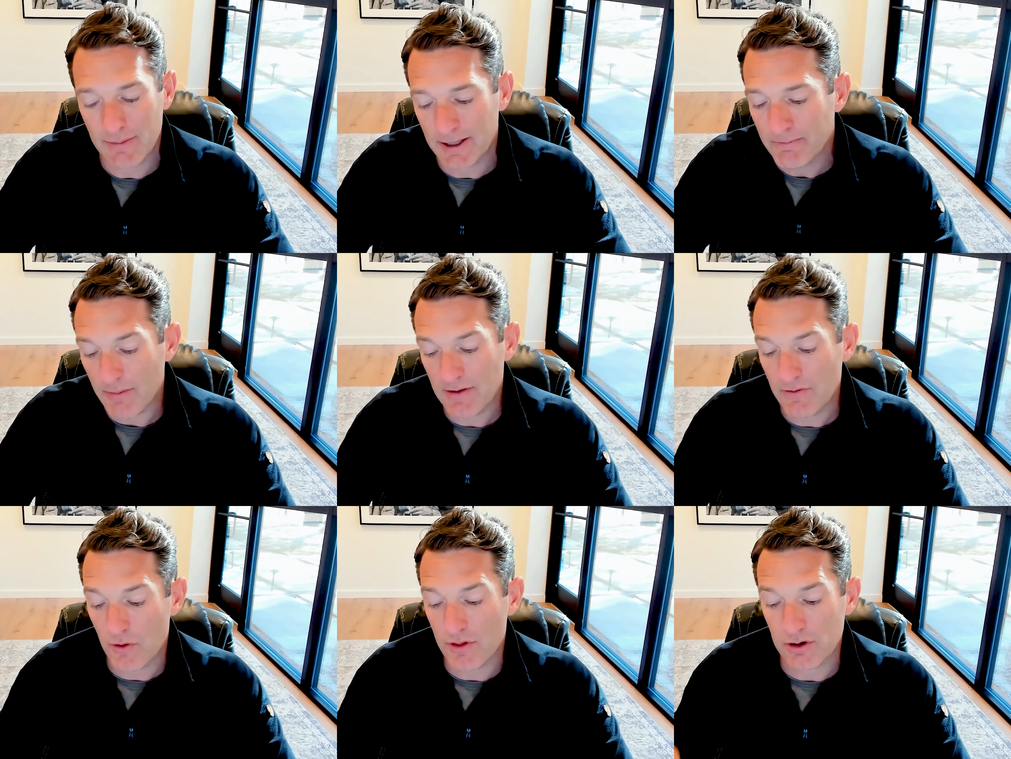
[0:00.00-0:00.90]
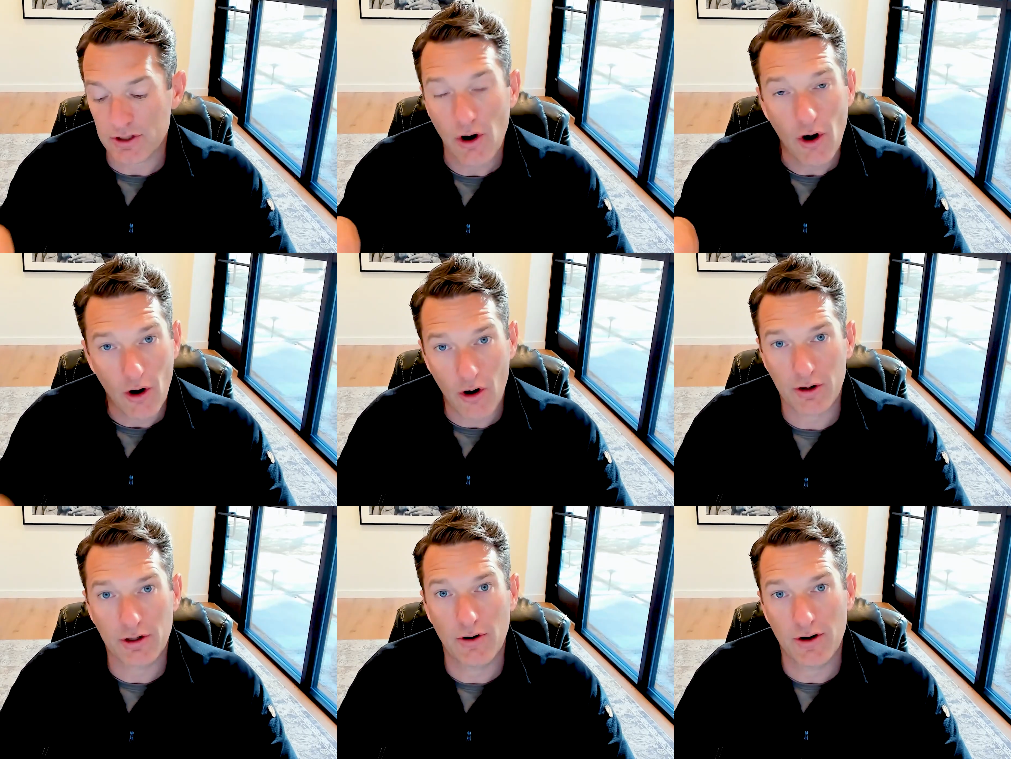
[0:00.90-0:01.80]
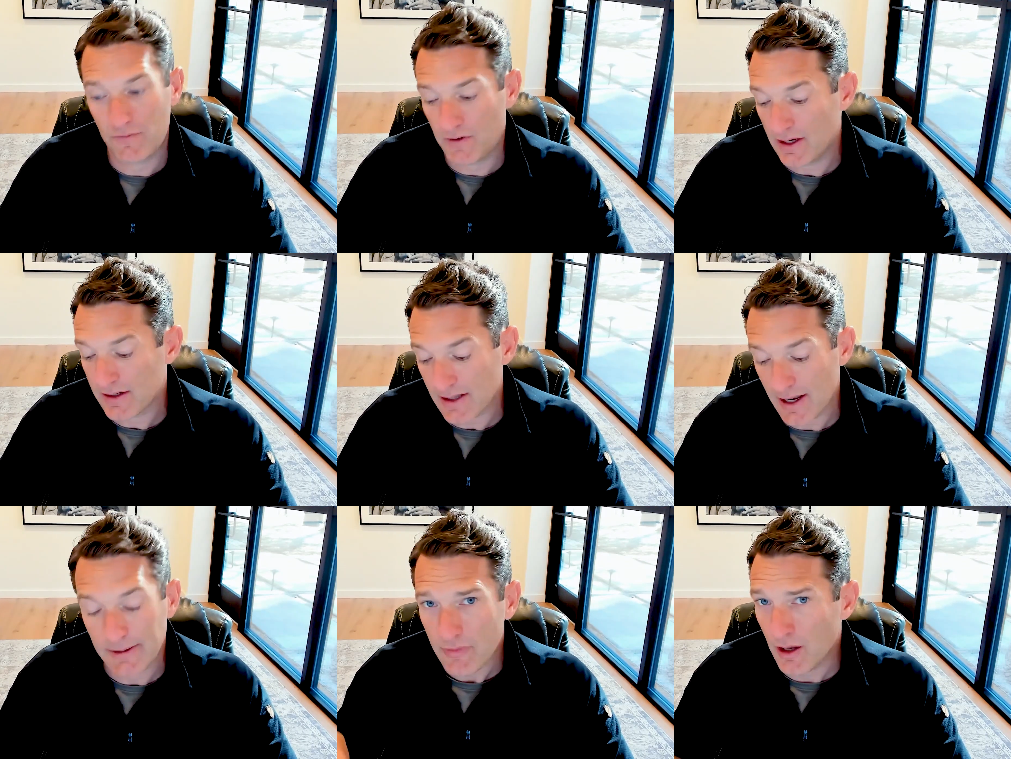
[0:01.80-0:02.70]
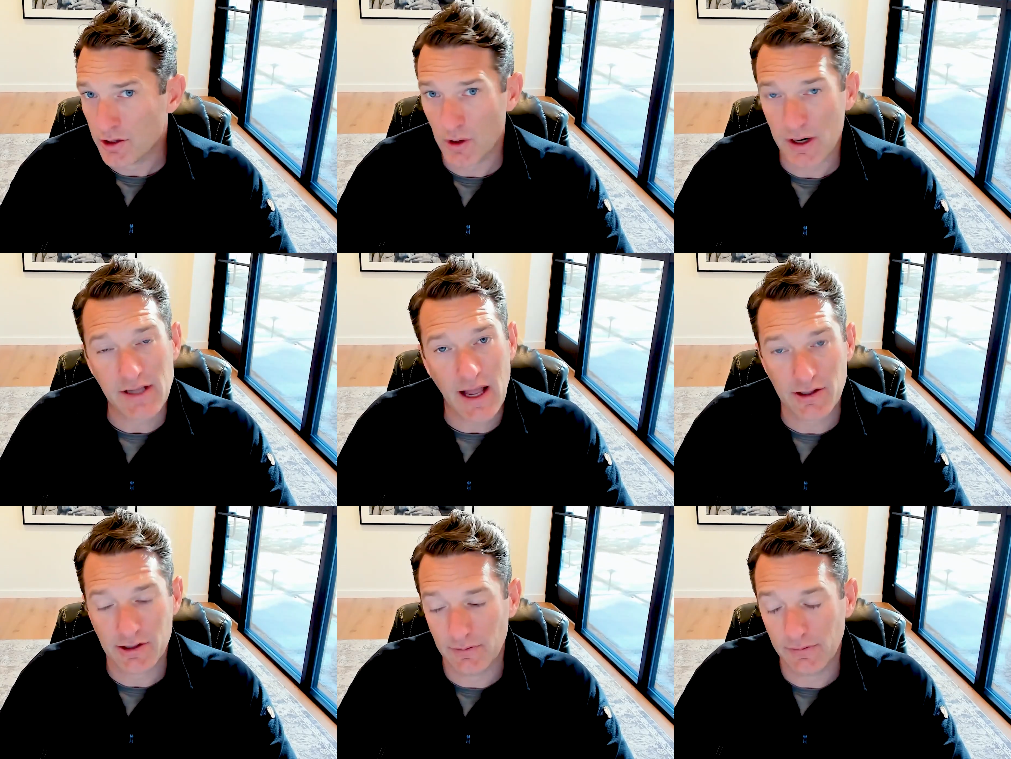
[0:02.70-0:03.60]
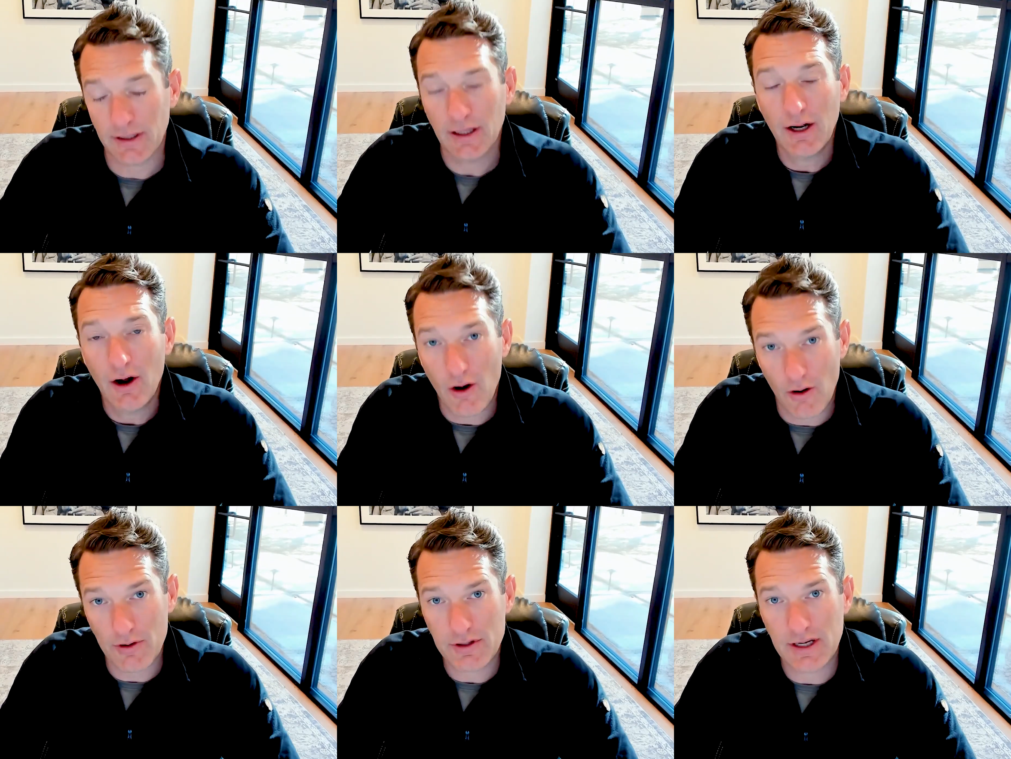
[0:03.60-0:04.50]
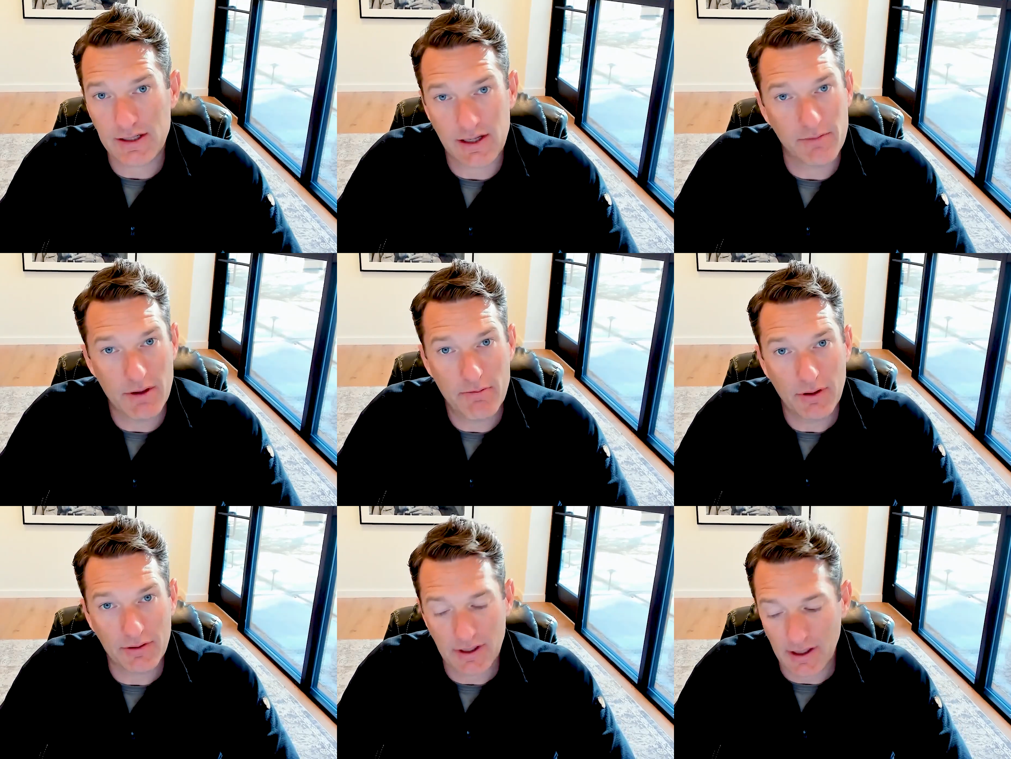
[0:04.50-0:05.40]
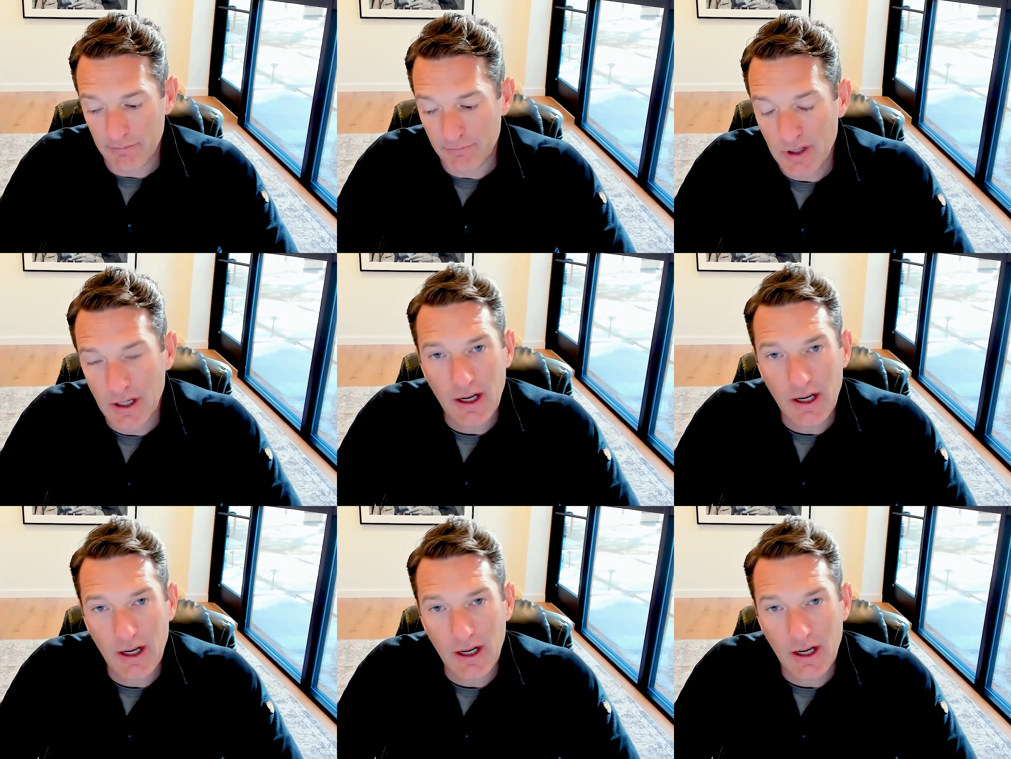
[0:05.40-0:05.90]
it. Even when there's hard-coded fees like a transaction fee, all those things can be built in.